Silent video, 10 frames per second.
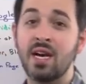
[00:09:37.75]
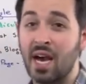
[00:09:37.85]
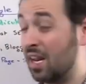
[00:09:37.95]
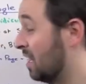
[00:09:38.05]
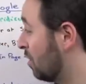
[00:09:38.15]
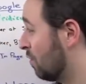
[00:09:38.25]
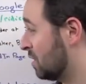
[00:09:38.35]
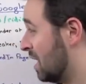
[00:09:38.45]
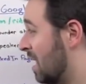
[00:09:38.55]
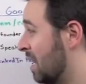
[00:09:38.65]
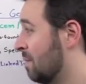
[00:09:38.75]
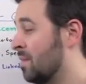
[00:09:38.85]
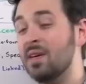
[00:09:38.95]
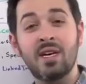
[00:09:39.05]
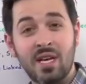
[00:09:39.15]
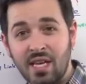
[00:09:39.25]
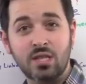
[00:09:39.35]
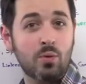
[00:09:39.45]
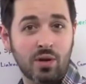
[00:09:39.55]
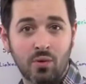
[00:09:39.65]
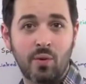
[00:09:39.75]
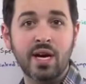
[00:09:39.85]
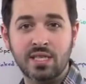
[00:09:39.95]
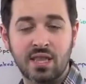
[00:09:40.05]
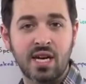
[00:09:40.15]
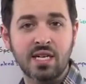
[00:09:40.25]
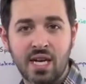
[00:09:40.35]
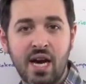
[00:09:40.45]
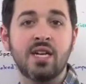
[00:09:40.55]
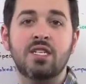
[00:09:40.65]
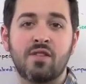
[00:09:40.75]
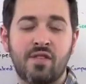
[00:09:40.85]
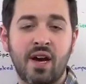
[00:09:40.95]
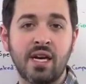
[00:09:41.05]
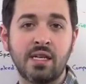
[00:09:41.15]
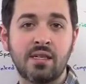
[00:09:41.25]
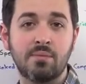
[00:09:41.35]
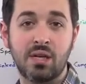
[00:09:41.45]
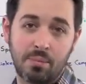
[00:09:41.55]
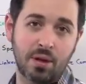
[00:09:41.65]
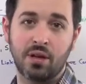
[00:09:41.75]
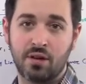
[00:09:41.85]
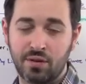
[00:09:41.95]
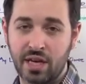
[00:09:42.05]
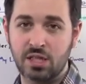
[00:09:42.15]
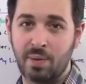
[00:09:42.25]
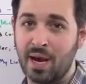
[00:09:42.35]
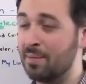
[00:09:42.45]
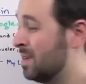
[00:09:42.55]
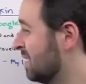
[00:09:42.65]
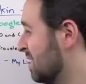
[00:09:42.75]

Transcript: And I think over time, that's one of the ways that they intend to fight manipulative link spam.